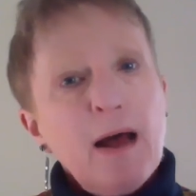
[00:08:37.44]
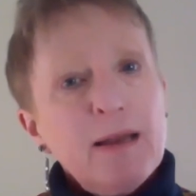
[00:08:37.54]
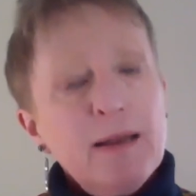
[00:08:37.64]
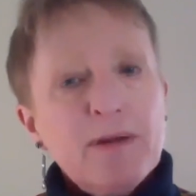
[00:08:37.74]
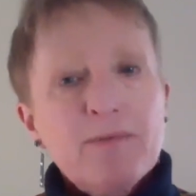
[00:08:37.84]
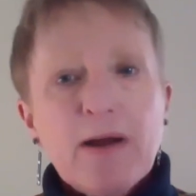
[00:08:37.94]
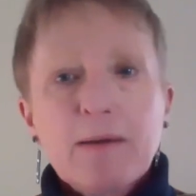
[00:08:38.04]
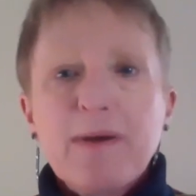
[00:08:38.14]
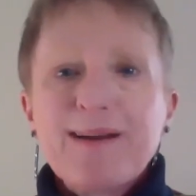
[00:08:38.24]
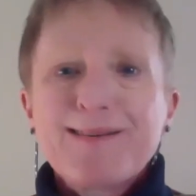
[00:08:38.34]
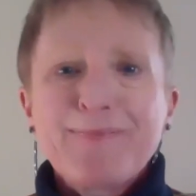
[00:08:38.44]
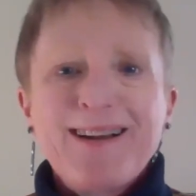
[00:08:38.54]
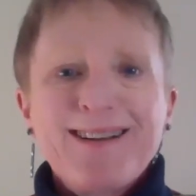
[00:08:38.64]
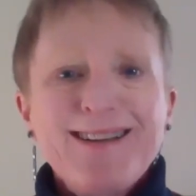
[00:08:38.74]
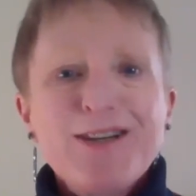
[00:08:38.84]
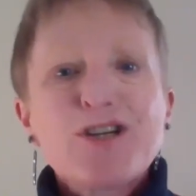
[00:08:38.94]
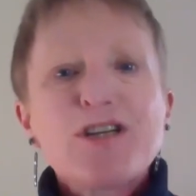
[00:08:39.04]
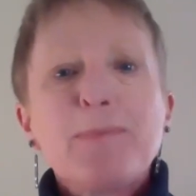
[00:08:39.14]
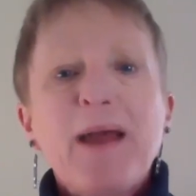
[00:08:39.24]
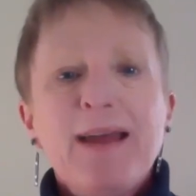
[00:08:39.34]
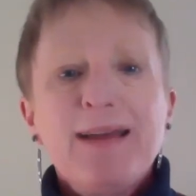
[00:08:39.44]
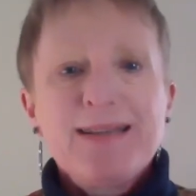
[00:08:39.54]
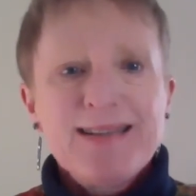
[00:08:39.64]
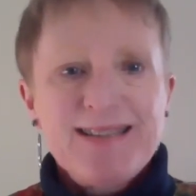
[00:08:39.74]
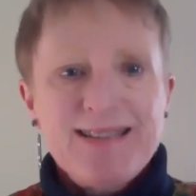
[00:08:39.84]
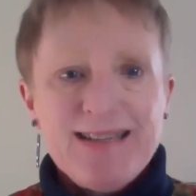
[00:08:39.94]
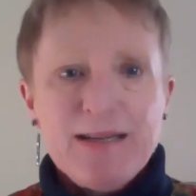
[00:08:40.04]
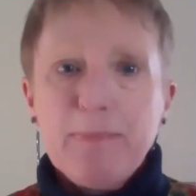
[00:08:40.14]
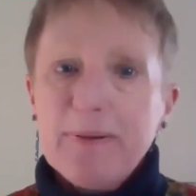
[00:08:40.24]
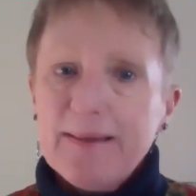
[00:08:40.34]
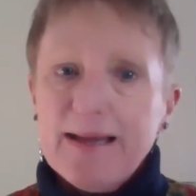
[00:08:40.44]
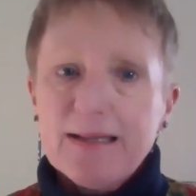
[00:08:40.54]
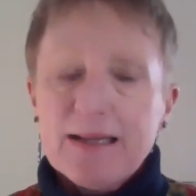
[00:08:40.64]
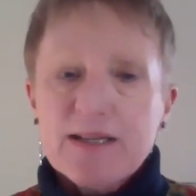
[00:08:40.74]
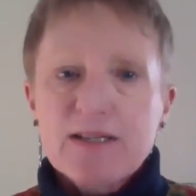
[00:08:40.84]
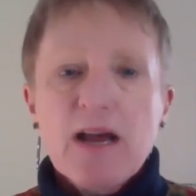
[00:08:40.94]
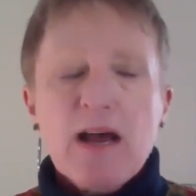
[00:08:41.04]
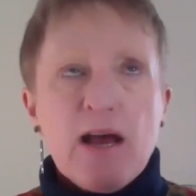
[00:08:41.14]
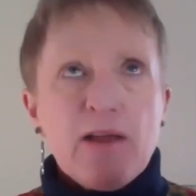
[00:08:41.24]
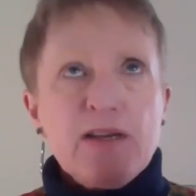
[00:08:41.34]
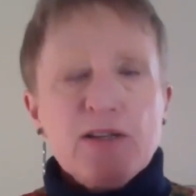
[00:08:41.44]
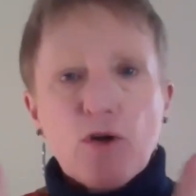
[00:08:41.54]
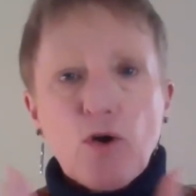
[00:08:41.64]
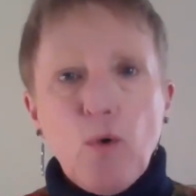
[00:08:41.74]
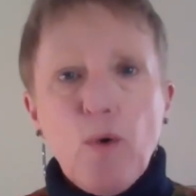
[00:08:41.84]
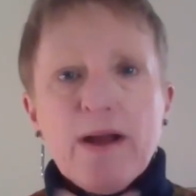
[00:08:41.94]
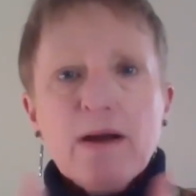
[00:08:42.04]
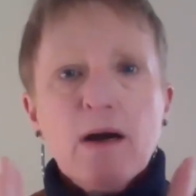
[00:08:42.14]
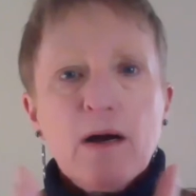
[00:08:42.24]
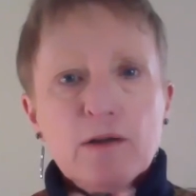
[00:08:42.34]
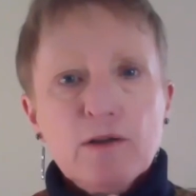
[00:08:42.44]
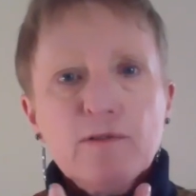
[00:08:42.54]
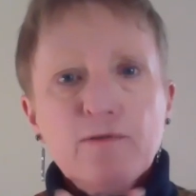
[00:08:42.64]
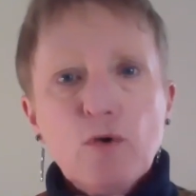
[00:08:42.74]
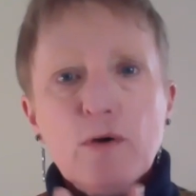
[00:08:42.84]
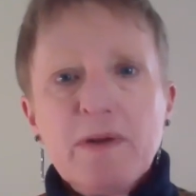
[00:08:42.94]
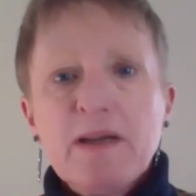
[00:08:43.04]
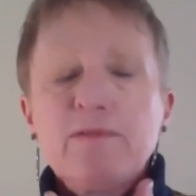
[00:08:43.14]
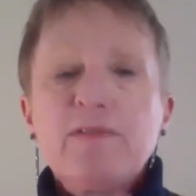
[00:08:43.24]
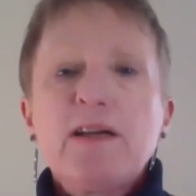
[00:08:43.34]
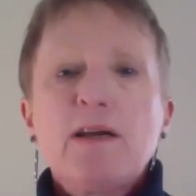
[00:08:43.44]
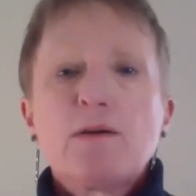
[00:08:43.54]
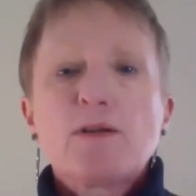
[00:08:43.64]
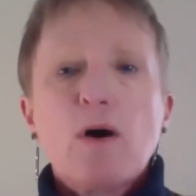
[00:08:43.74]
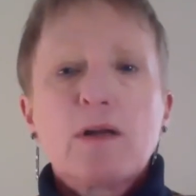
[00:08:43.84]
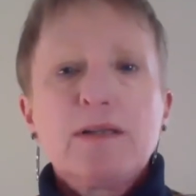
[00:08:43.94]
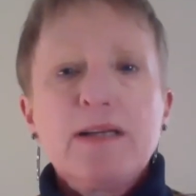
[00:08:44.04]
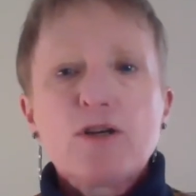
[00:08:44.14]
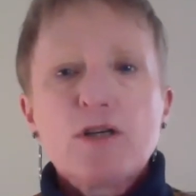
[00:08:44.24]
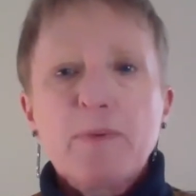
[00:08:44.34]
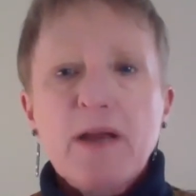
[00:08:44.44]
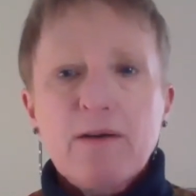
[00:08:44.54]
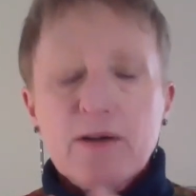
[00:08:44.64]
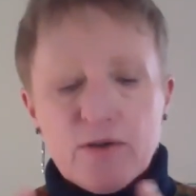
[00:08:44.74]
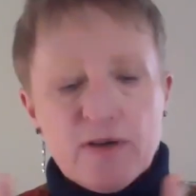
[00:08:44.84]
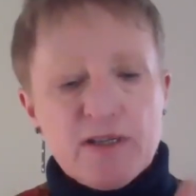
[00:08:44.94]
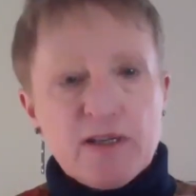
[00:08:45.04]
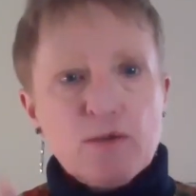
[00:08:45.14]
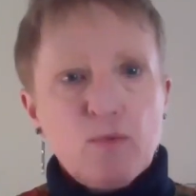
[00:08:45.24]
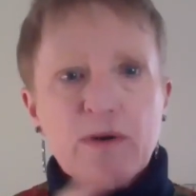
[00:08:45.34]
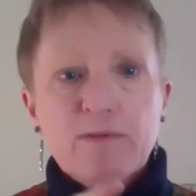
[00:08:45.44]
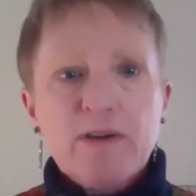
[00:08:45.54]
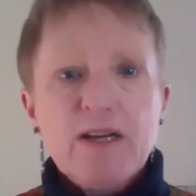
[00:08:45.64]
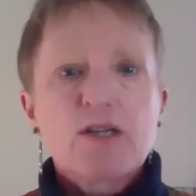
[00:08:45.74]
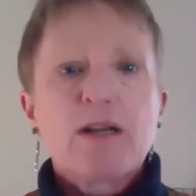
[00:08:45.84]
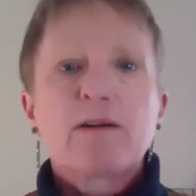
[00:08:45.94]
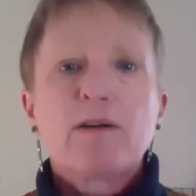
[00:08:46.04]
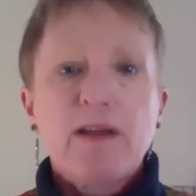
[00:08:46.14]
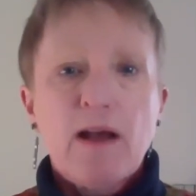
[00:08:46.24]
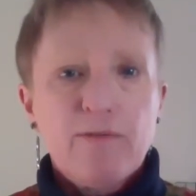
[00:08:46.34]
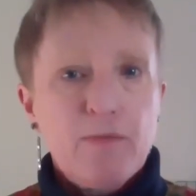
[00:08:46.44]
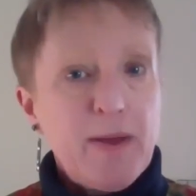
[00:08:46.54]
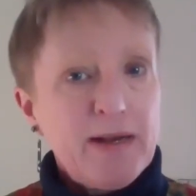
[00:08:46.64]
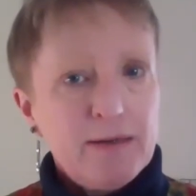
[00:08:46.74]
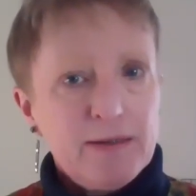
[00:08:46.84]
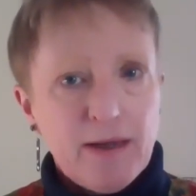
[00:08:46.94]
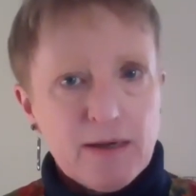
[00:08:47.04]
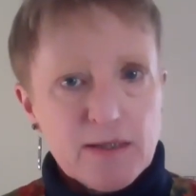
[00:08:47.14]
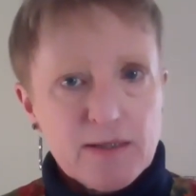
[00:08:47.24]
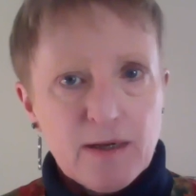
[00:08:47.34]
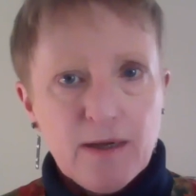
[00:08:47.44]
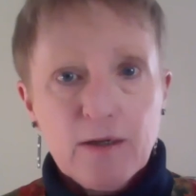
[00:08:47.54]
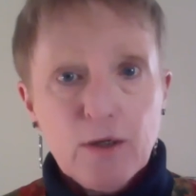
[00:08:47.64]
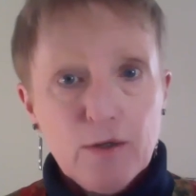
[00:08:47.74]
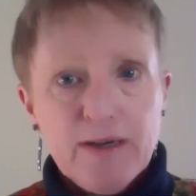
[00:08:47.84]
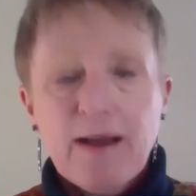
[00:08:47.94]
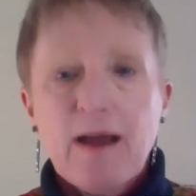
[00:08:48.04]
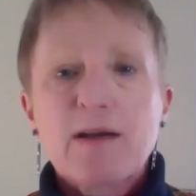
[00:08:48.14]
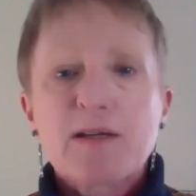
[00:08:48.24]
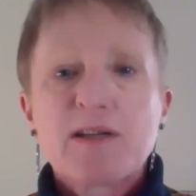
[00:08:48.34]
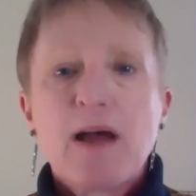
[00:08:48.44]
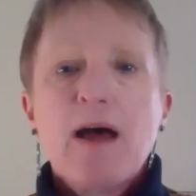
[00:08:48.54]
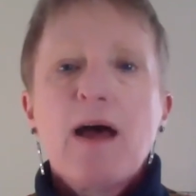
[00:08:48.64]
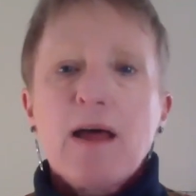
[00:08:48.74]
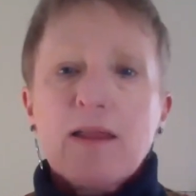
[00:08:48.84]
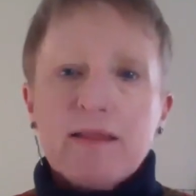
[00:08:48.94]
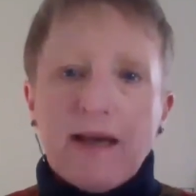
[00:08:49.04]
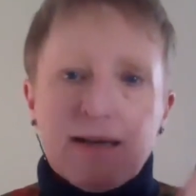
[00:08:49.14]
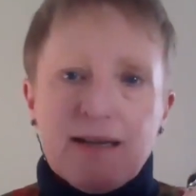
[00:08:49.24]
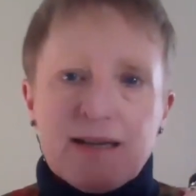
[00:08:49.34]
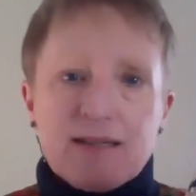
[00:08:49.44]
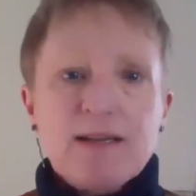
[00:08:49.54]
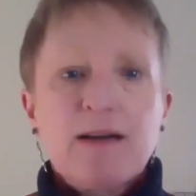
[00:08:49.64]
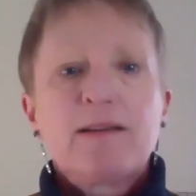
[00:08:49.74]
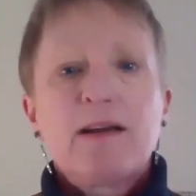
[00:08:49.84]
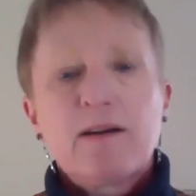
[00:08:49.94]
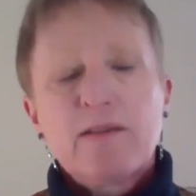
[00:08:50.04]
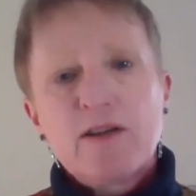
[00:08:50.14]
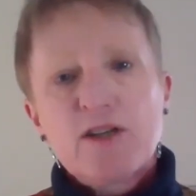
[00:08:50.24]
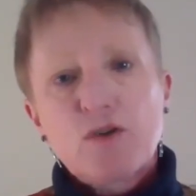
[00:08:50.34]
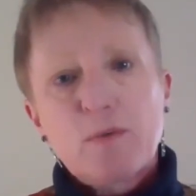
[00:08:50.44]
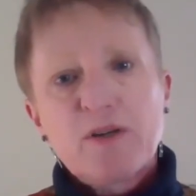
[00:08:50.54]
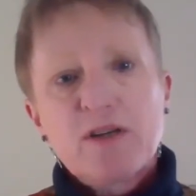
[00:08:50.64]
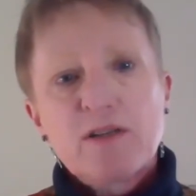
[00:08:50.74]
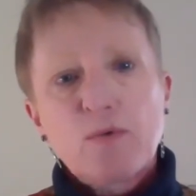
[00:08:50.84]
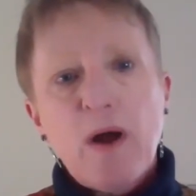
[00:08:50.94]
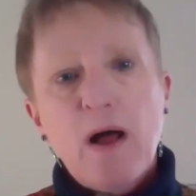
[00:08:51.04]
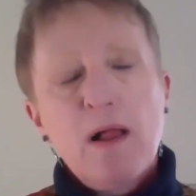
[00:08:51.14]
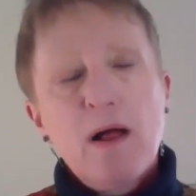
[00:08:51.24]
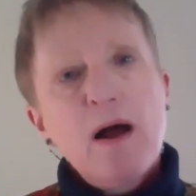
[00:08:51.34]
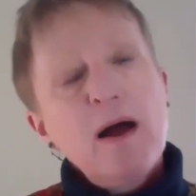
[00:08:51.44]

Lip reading: let me recommend my Leadership A to Z playlist. These are quick, under 4-minute videos on leadership characteristics, one for each letter of the alphabet, and yes, including X. That link is down there in the description as well.